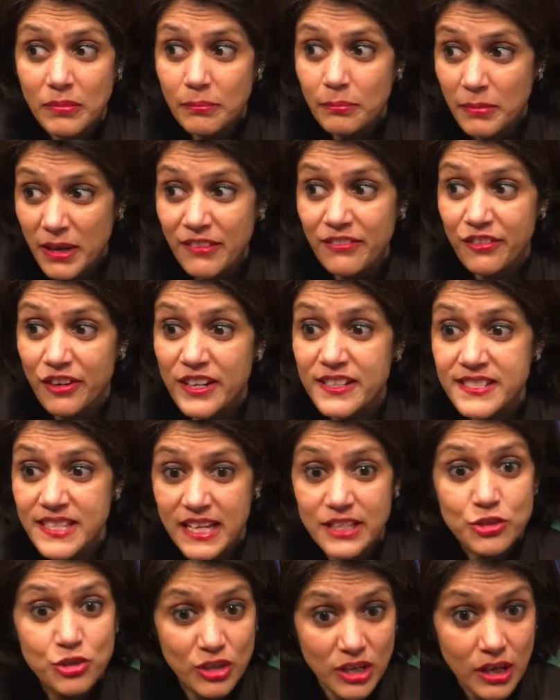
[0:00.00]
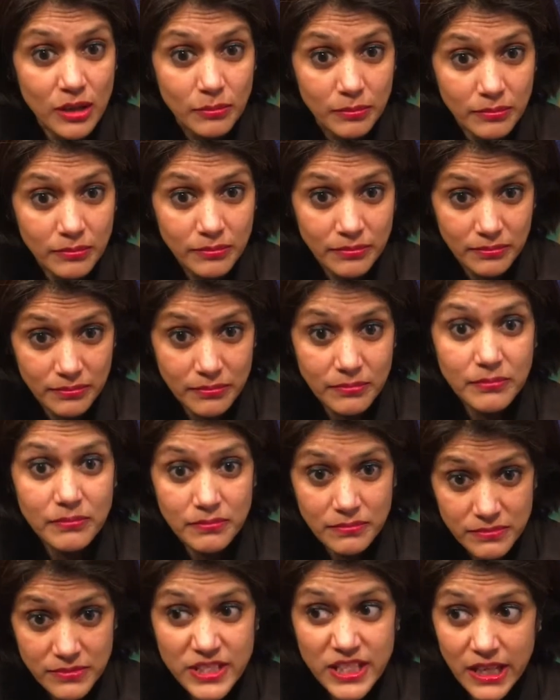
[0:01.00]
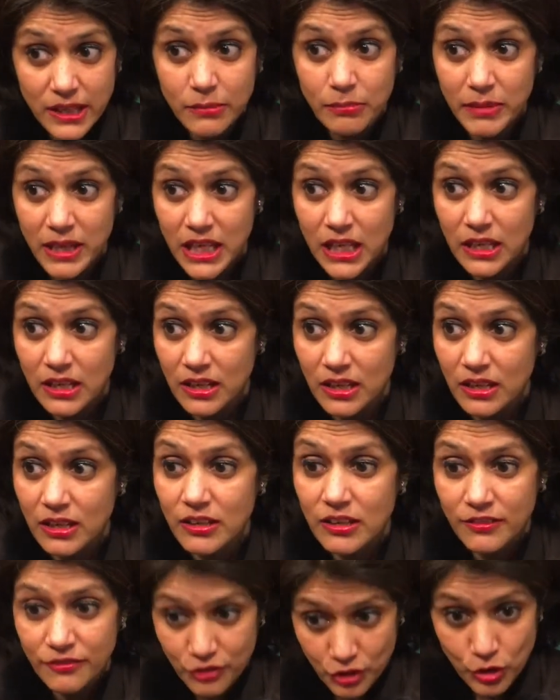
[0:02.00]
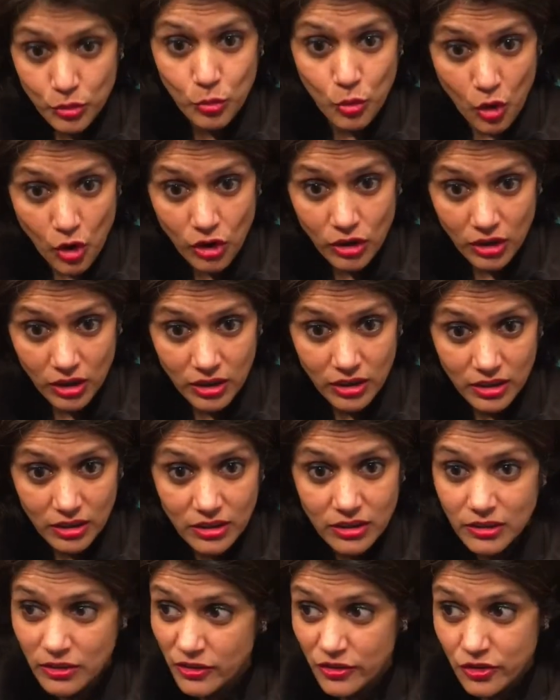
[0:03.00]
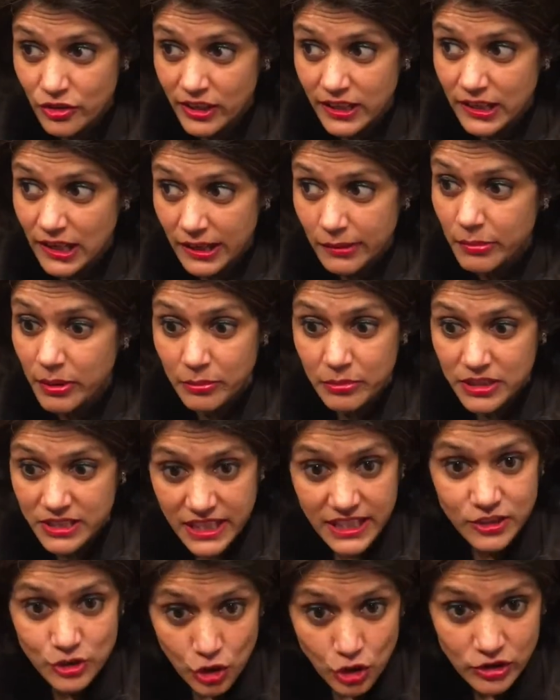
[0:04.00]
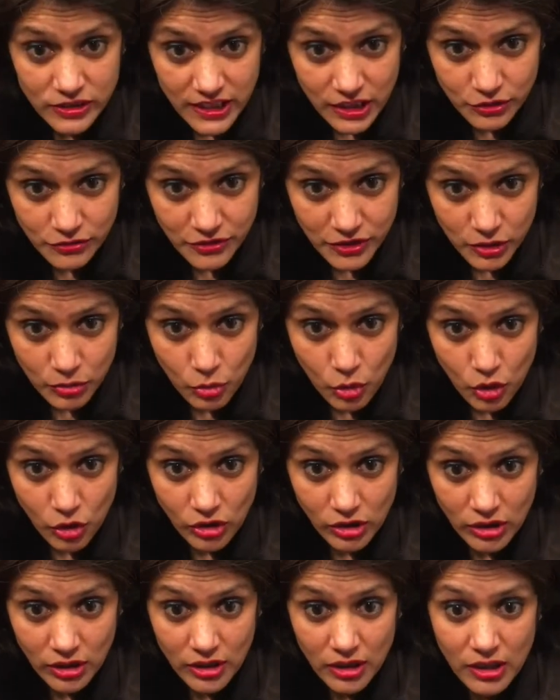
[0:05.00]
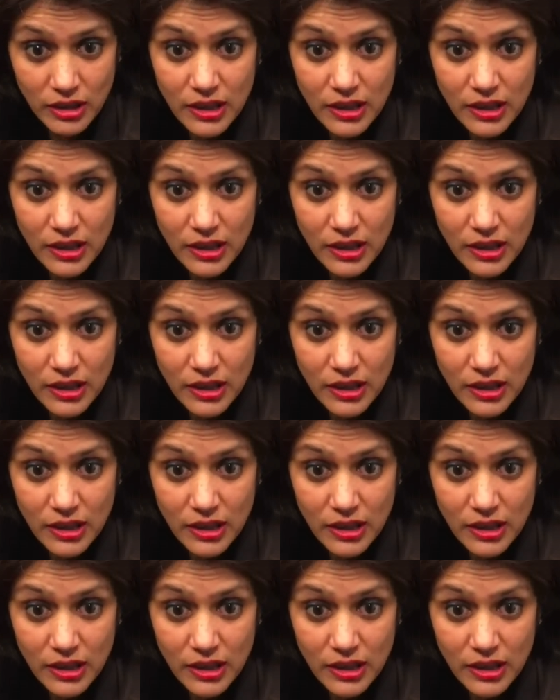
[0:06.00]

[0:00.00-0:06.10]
my friends had to come take me for a walk, literally like people take dogs out for a walk.